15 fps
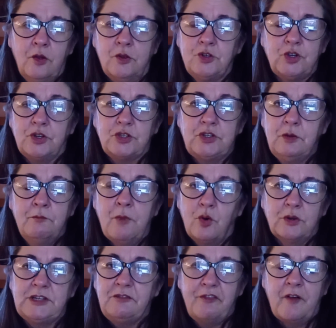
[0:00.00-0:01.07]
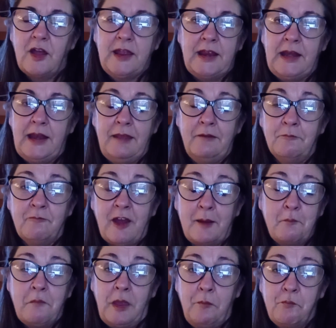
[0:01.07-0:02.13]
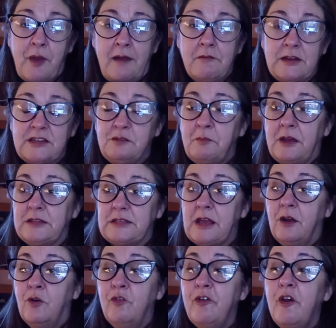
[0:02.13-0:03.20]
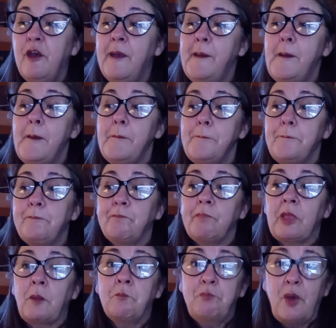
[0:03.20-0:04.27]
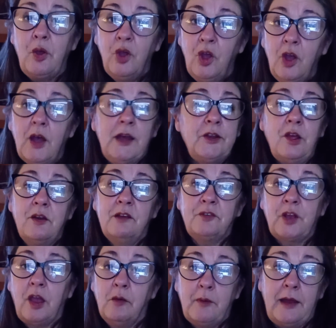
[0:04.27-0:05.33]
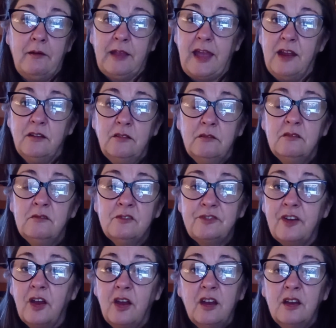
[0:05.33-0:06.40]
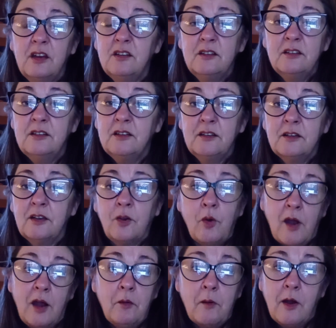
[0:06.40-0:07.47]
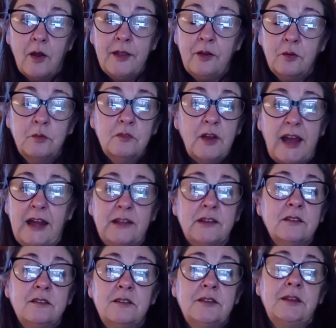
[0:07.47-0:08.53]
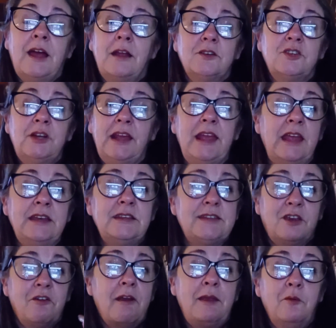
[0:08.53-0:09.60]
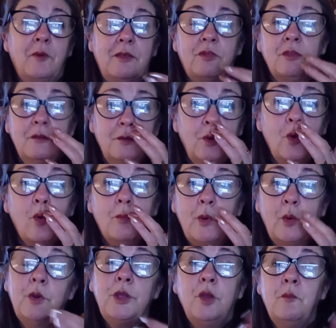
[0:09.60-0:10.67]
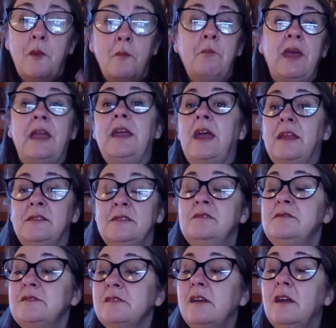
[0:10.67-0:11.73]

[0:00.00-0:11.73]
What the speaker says: just mortifyingly embarrassed myself. But I don't have to go out again for quite a while and actually integrate with normal human beings.